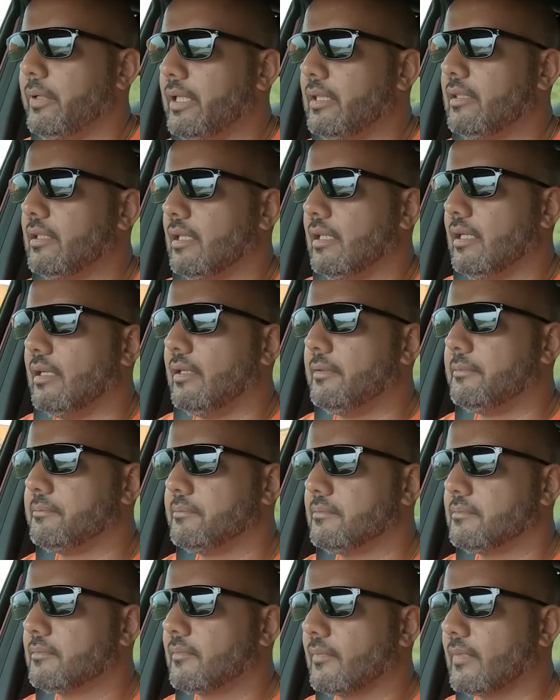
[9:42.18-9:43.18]
with
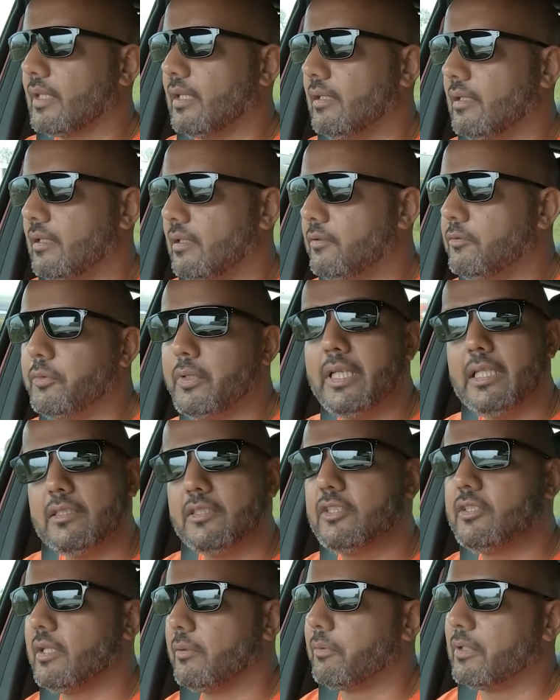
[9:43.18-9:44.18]
reach,
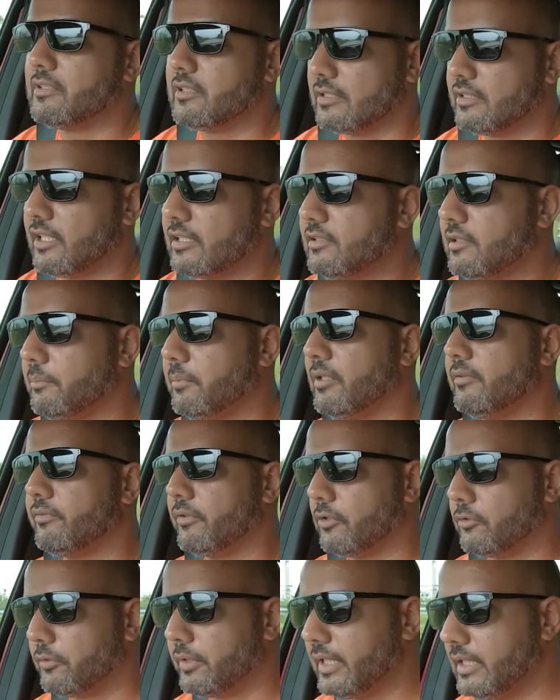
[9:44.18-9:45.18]
it was adjustable
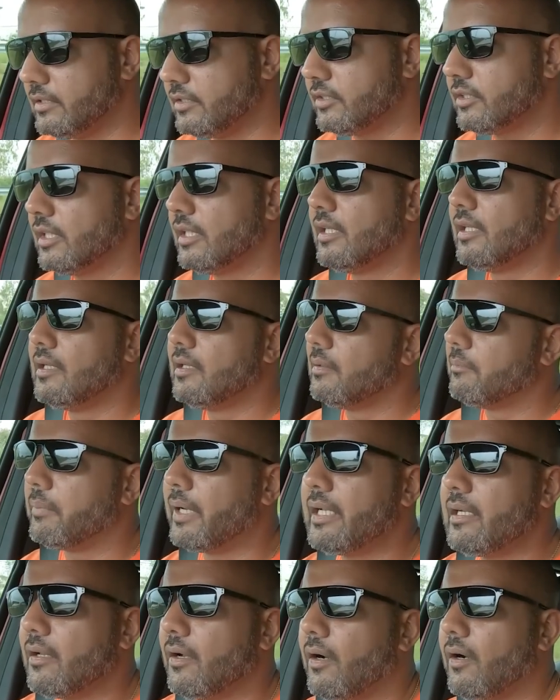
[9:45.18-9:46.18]
for reach.
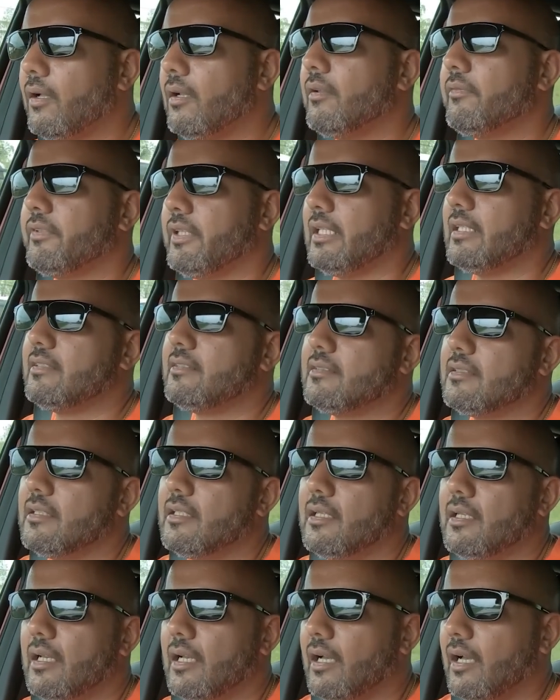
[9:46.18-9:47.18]
But all of this,
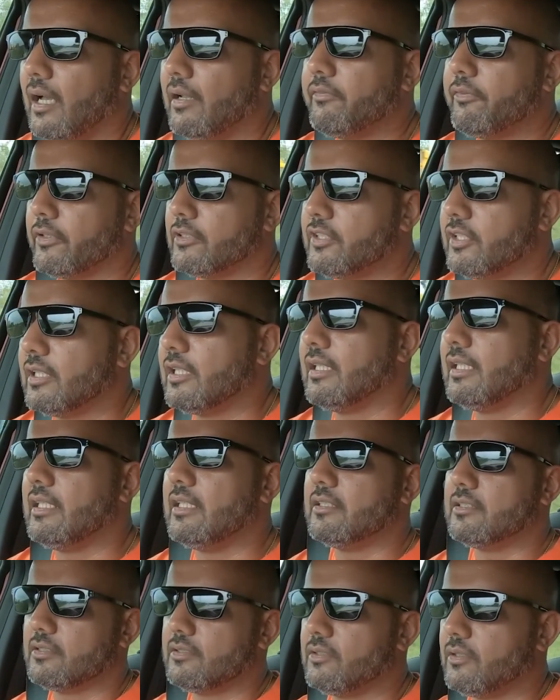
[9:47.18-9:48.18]
unfortunately,
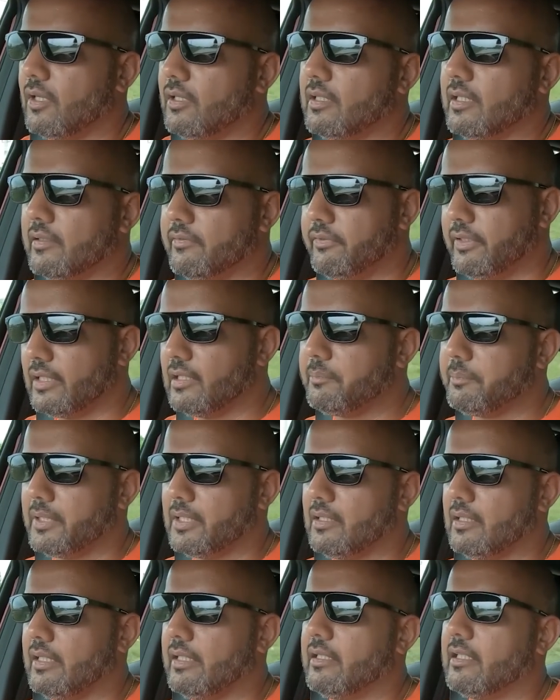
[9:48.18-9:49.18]
is not
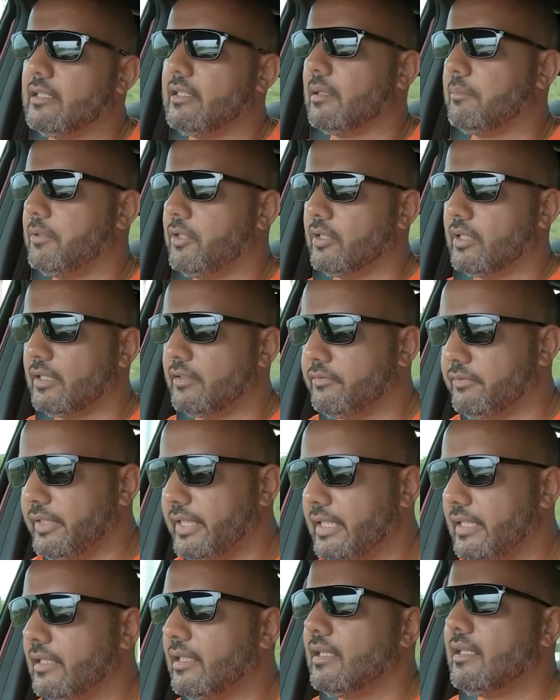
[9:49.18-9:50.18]
available in the
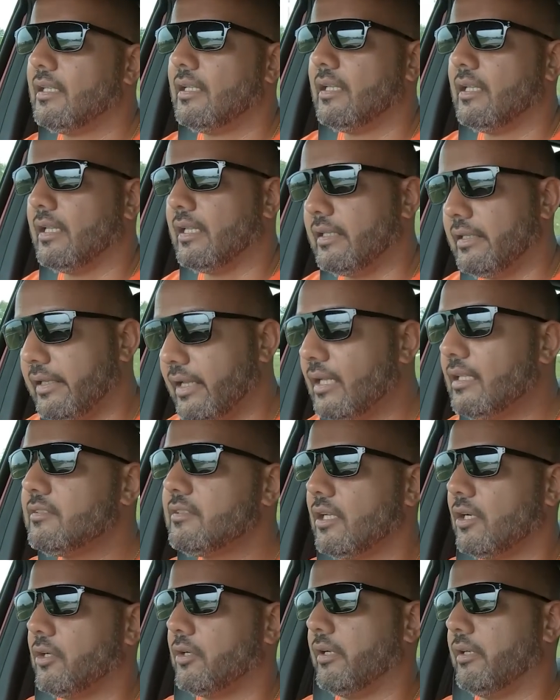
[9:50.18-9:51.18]
WRV. It
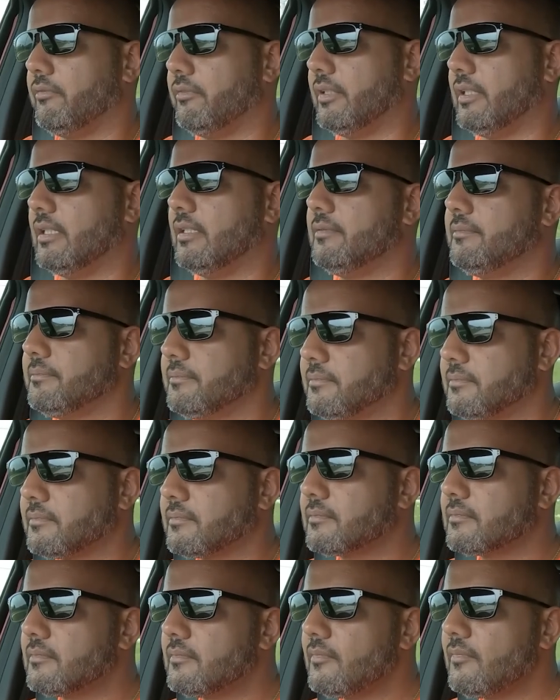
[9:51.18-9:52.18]
does, however,
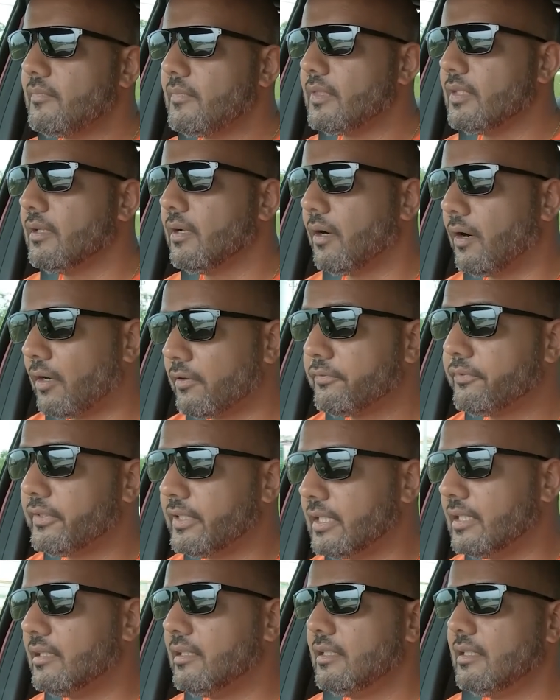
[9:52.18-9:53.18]

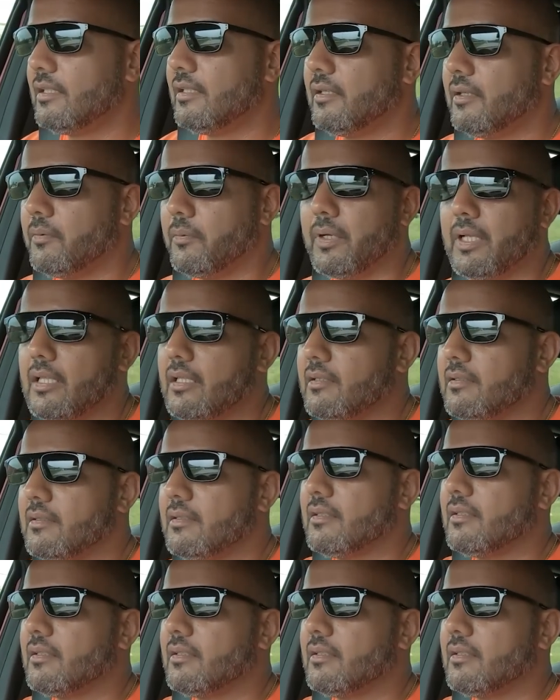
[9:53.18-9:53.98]
offer, well,